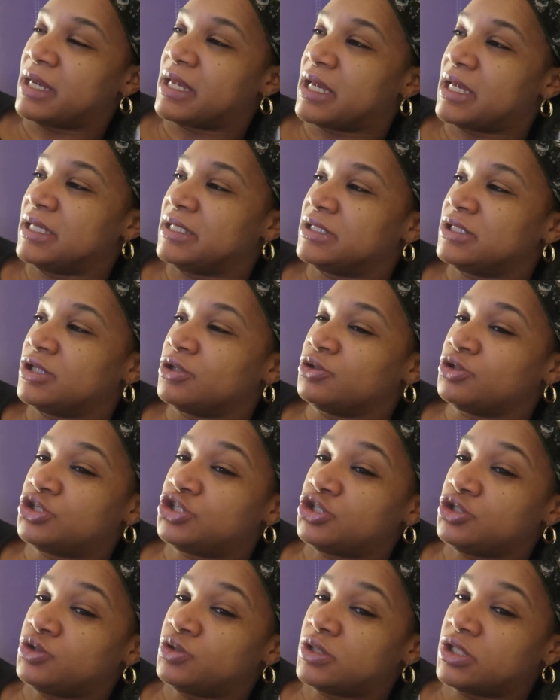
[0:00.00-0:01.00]
Because those
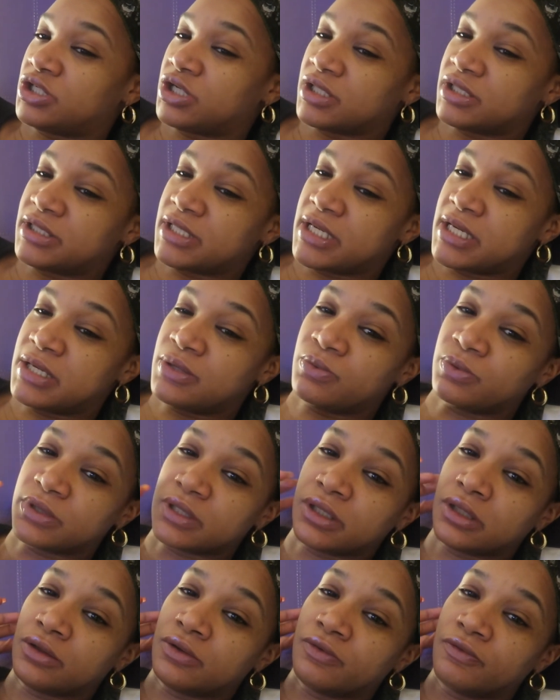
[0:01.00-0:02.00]
shoes that y'all seen with
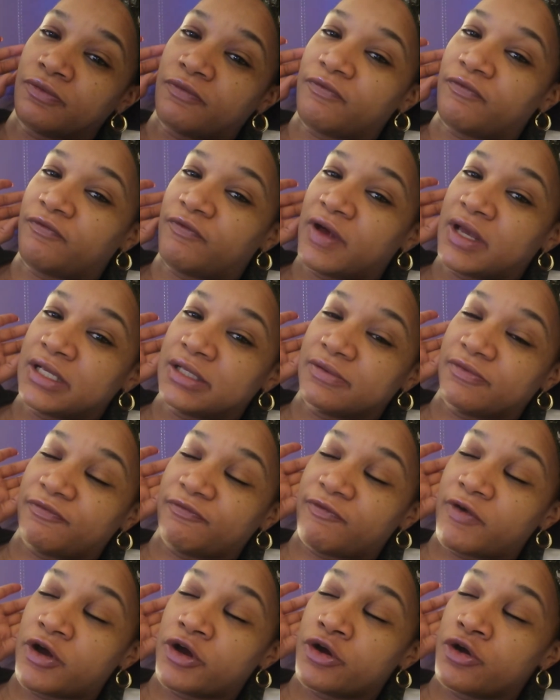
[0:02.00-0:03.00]
the little
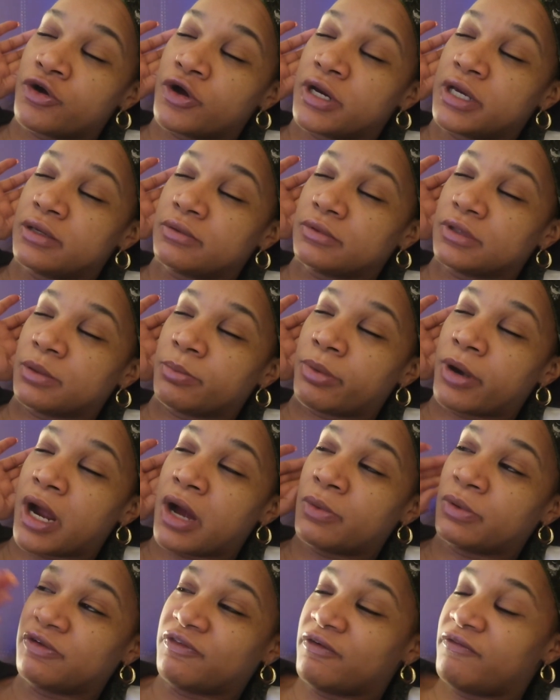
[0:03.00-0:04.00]
fur on it, the
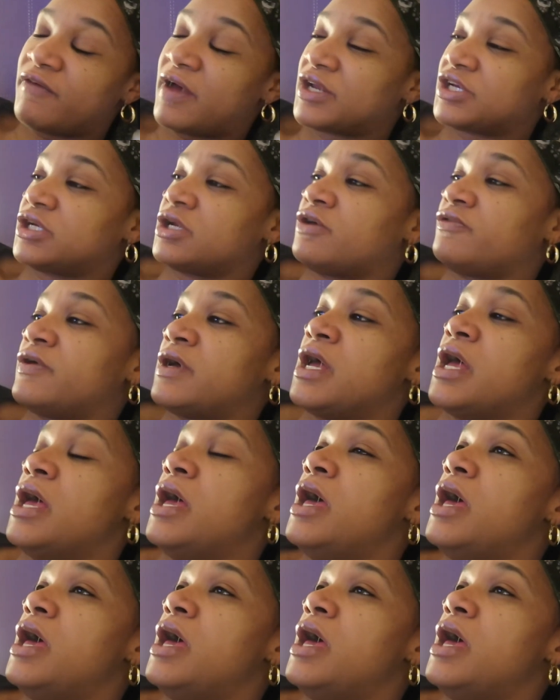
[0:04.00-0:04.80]
brown ones from Fashion Nova...